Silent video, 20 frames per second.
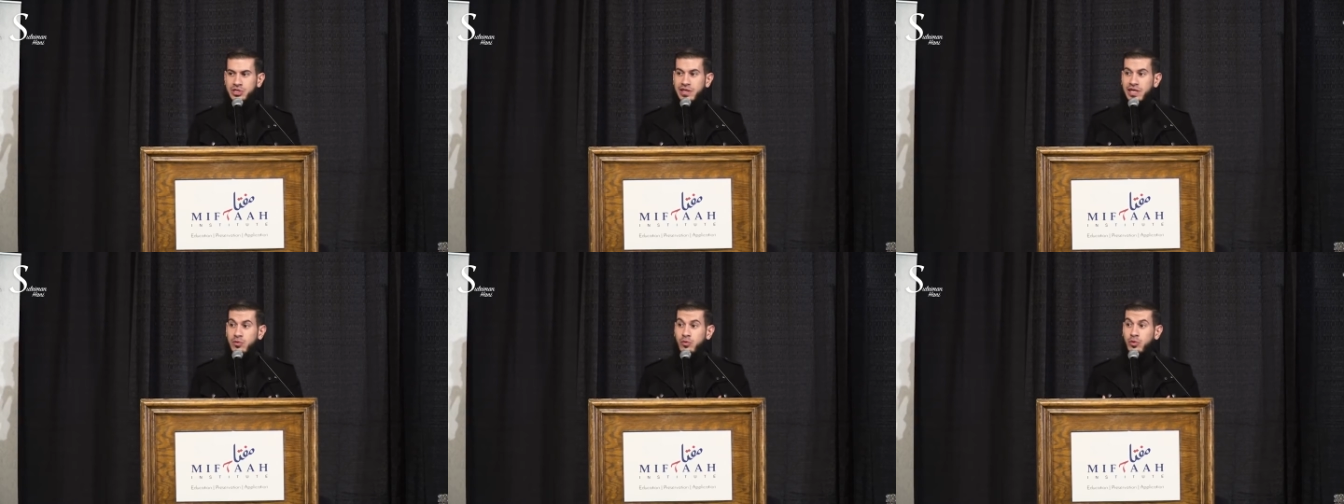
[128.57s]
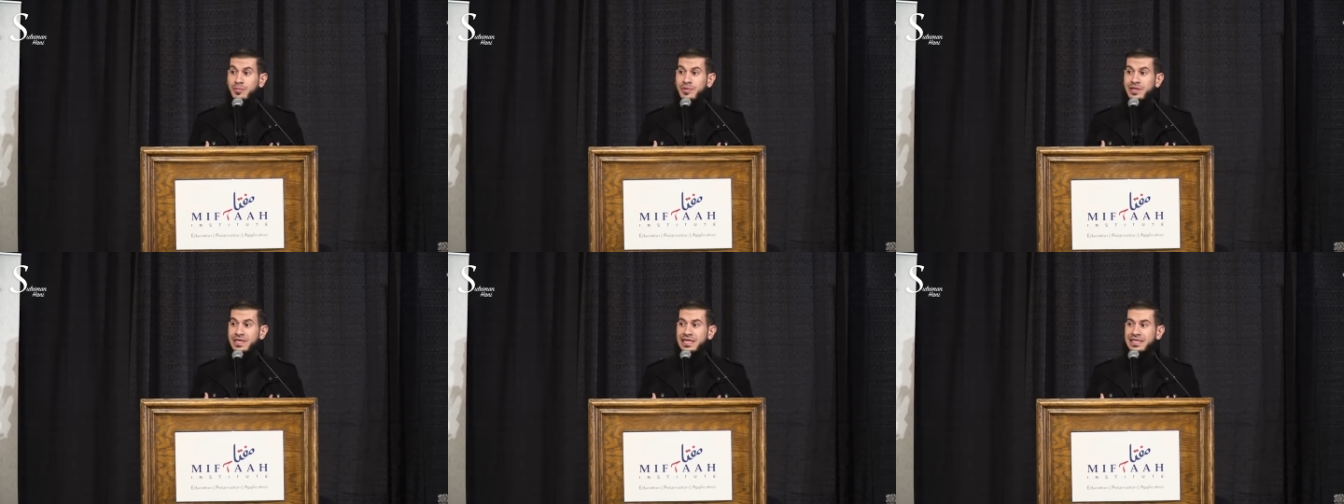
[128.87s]
they
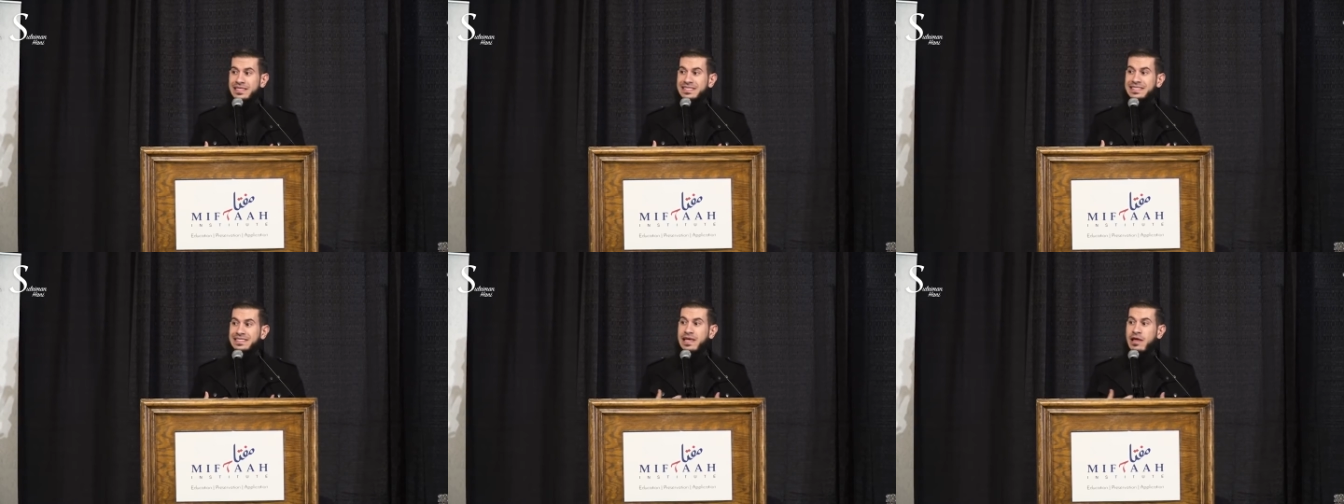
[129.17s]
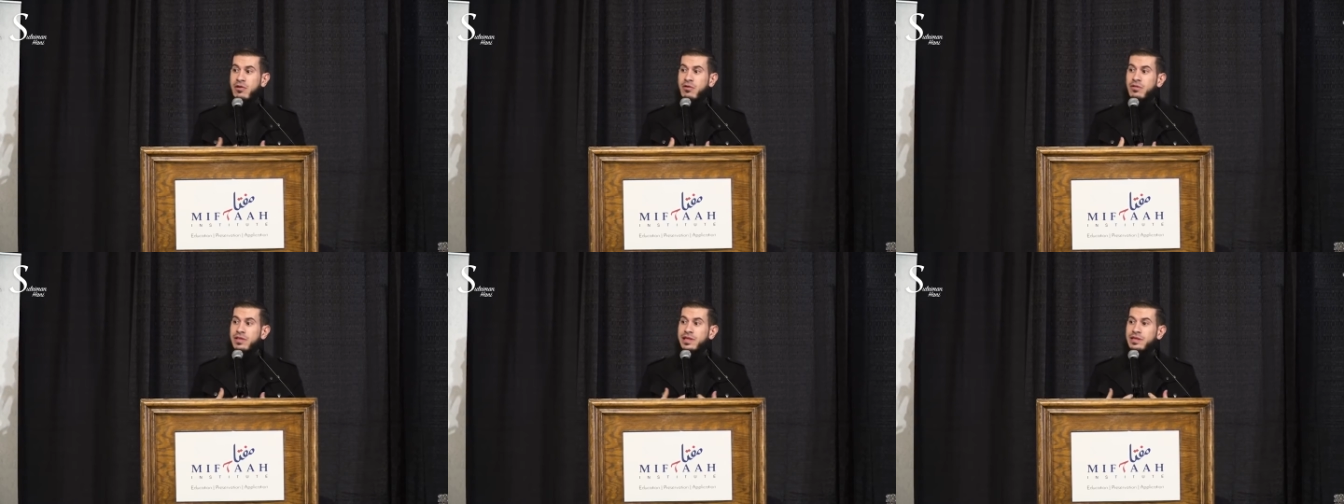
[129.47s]
will be
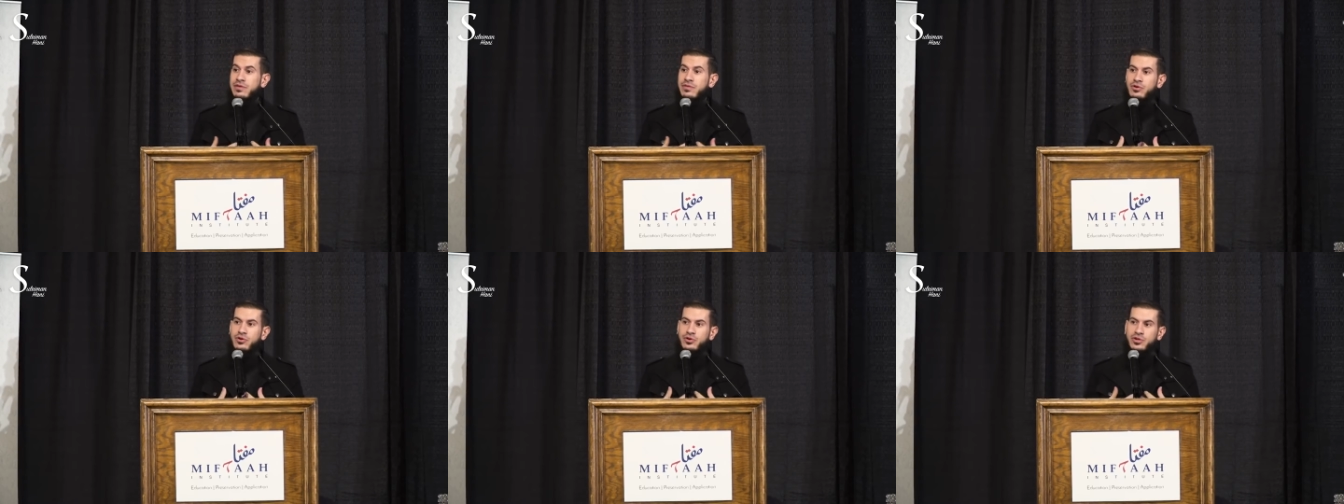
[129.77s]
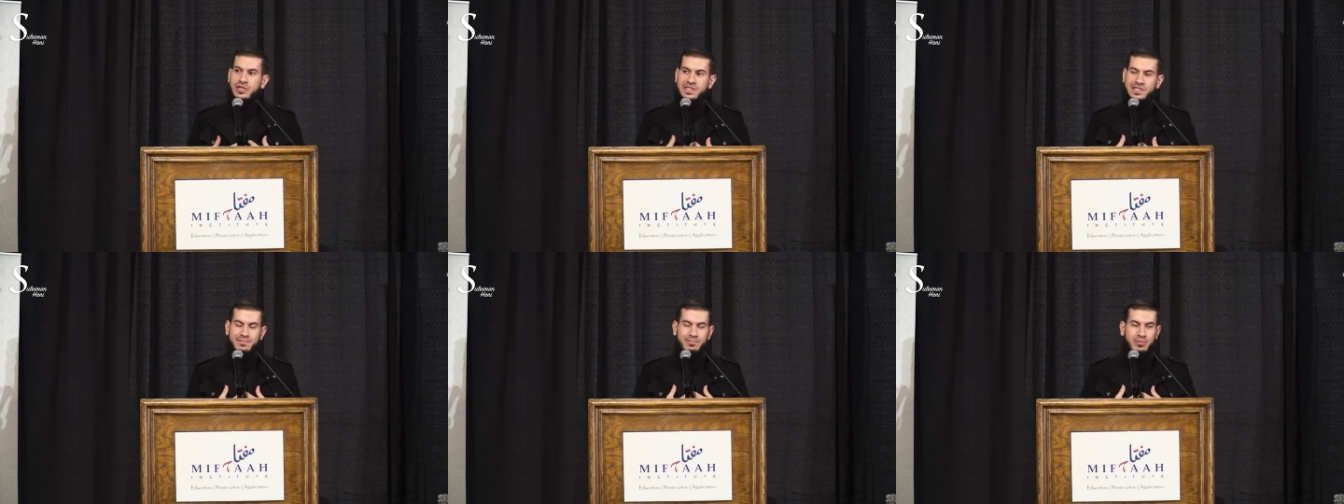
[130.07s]
settling their
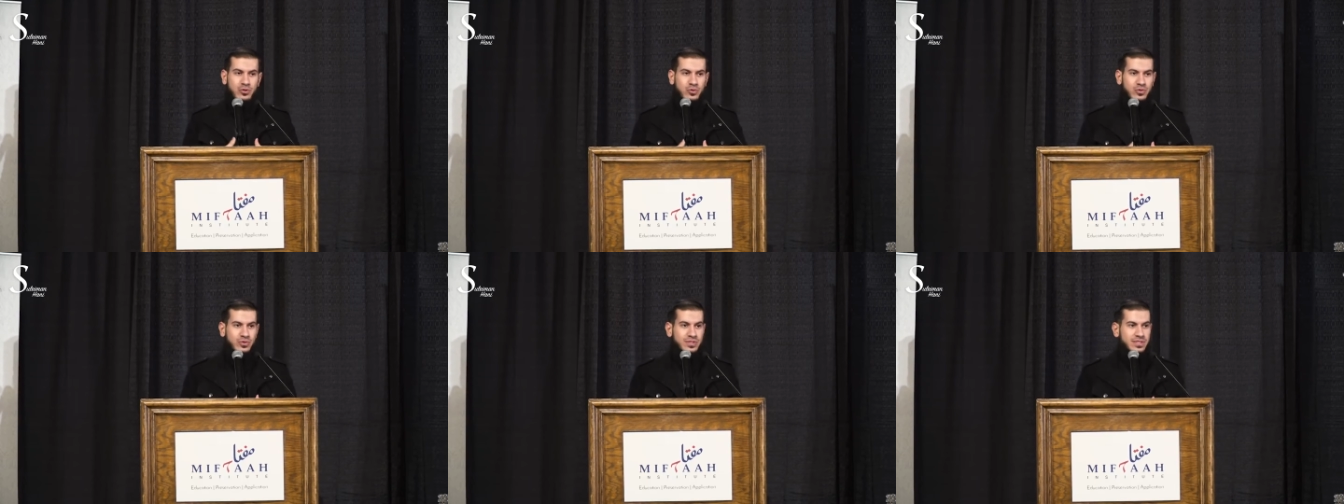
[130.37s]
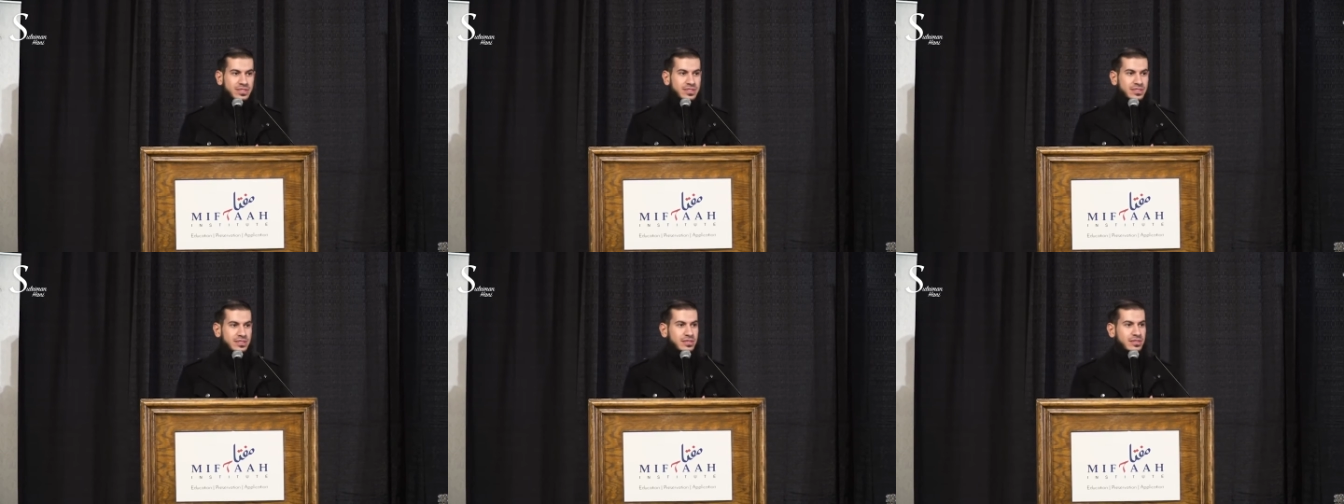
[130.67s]

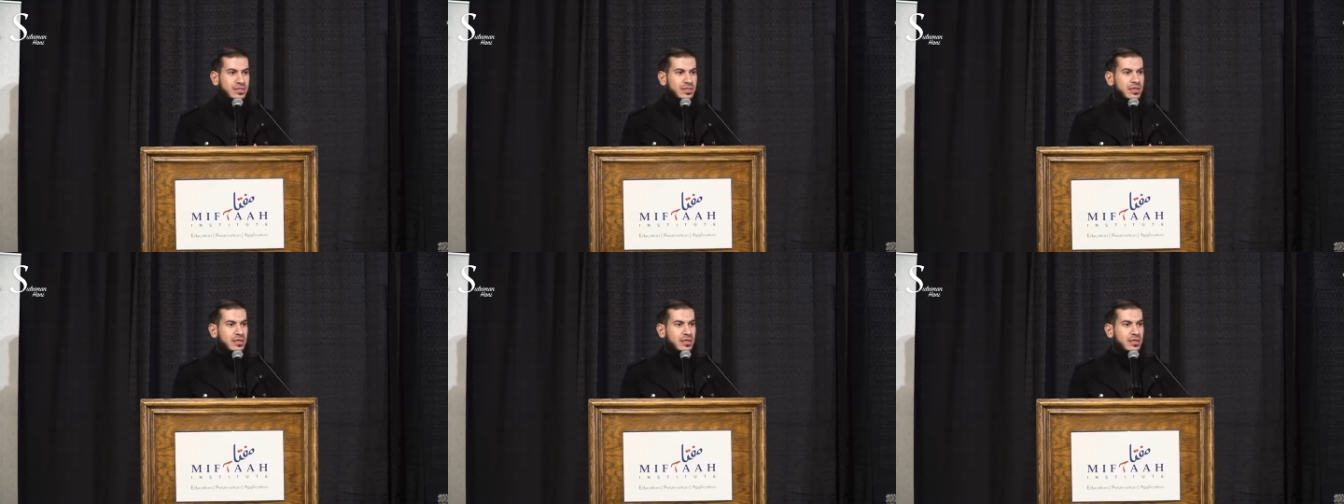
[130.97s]
disputes.